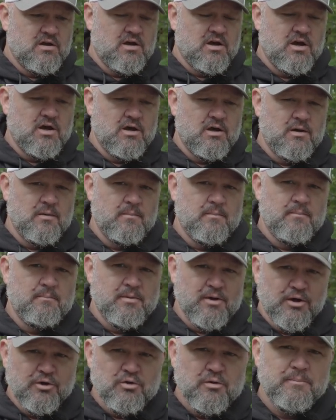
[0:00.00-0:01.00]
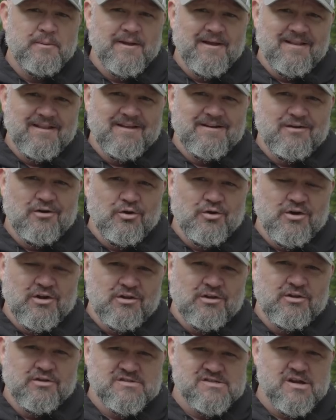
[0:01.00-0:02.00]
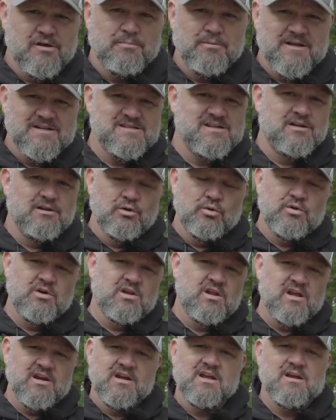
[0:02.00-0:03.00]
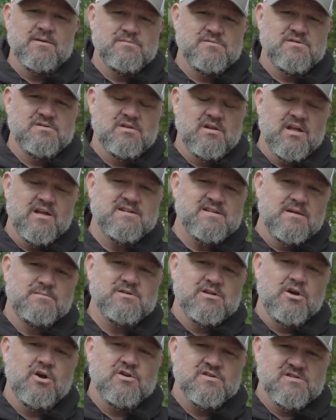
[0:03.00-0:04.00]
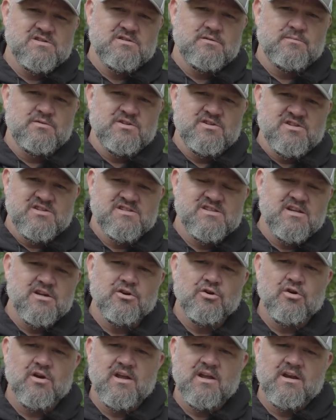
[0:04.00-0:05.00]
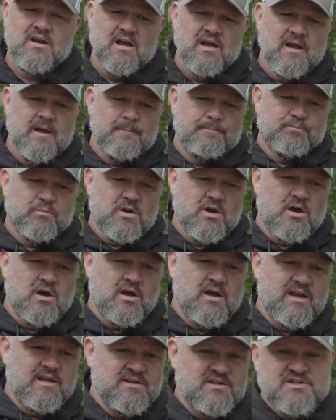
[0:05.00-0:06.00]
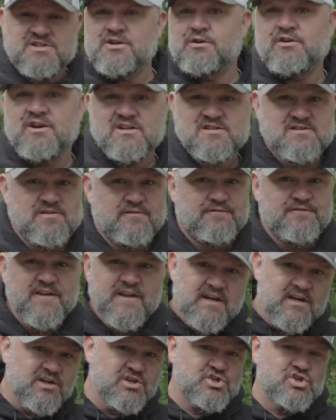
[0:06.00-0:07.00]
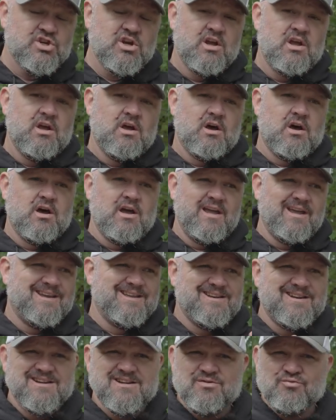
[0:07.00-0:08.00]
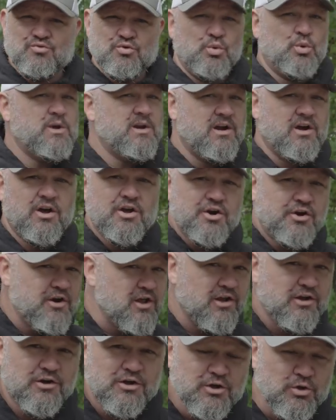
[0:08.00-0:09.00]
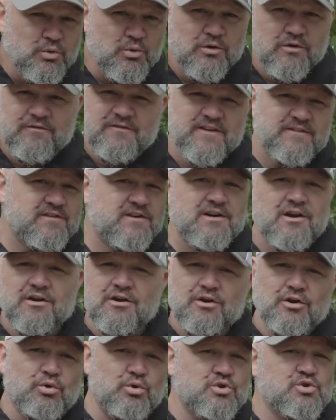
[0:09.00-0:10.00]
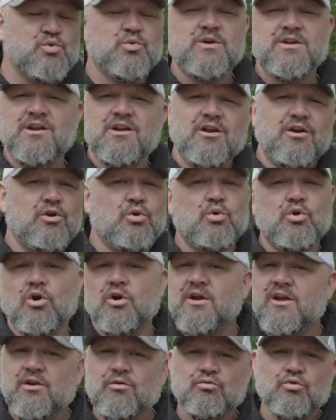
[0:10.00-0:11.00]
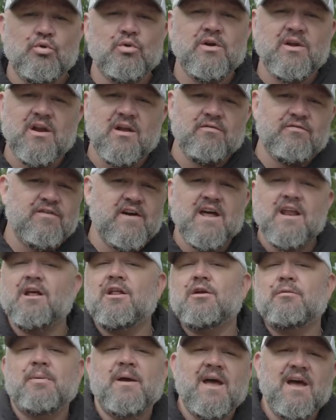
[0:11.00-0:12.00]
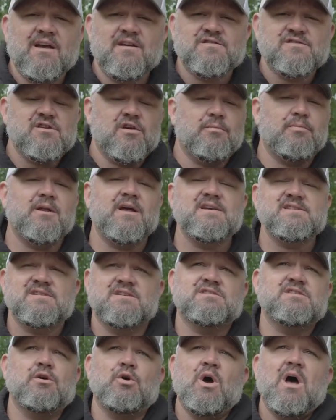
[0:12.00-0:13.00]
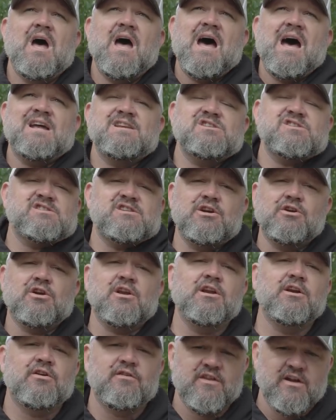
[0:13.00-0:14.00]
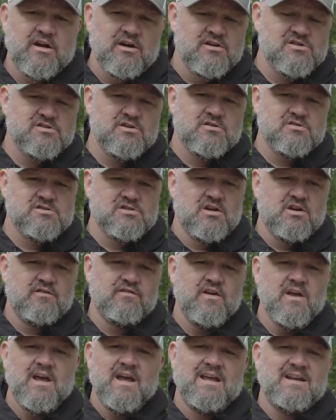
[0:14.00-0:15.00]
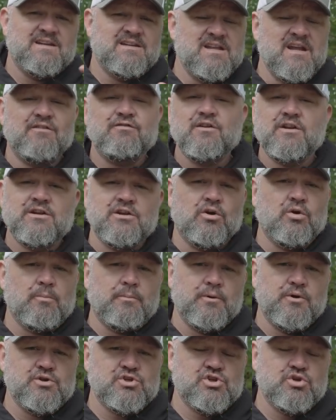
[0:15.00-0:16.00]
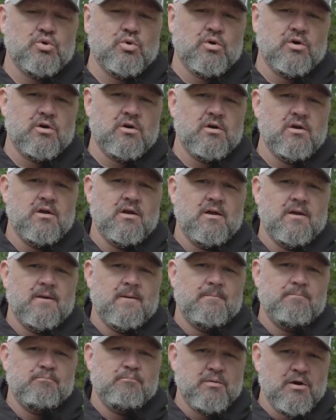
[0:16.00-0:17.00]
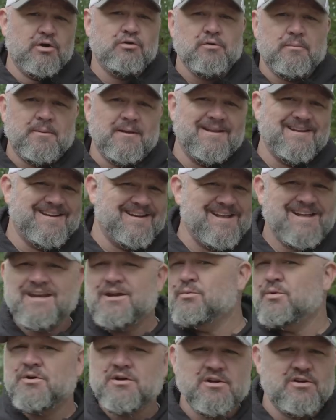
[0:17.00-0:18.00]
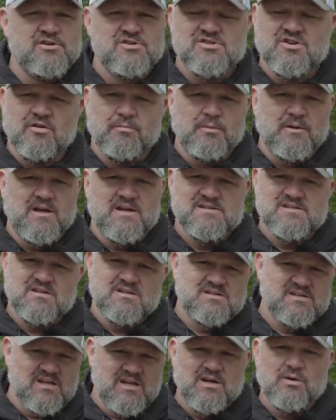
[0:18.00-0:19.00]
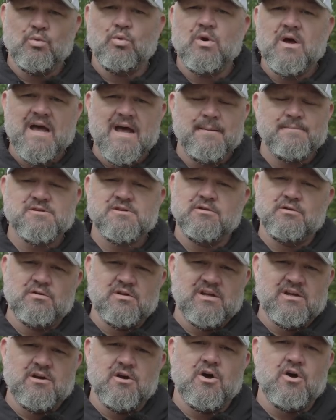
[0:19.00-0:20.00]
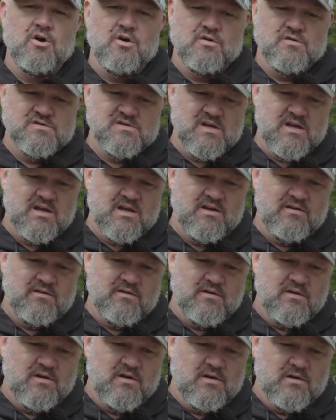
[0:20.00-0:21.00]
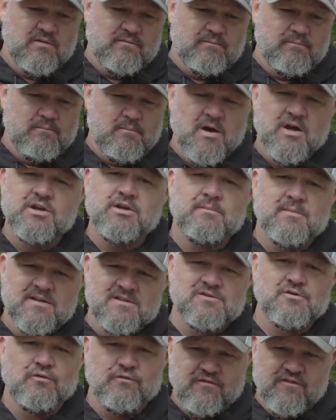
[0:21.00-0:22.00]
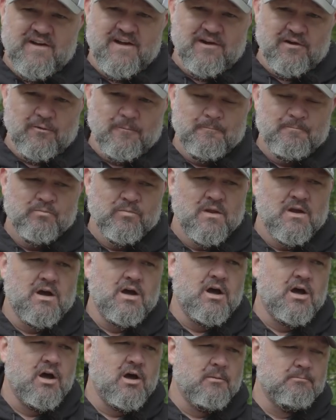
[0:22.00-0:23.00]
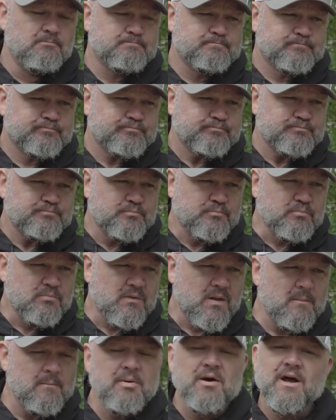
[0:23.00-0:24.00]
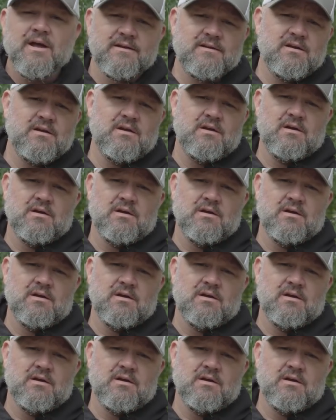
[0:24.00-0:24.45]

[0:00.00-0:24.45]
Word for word: um, bug repellent on a soft plastic lure, and a lot of times, a lot of times it causes them to disintegrate. Uh, it deteriorates the finish. Uh, it can ruin a hundred dollar lure, fifty dollar lure, twenty dollar lure, or it can ruin a five dollar pack of soft plastic. So I just steer clear of the aerosol stuff, and definitely don't put your bug repellent anywhere near your soft plastics. It will absolutely cause a monumental fail. Um, but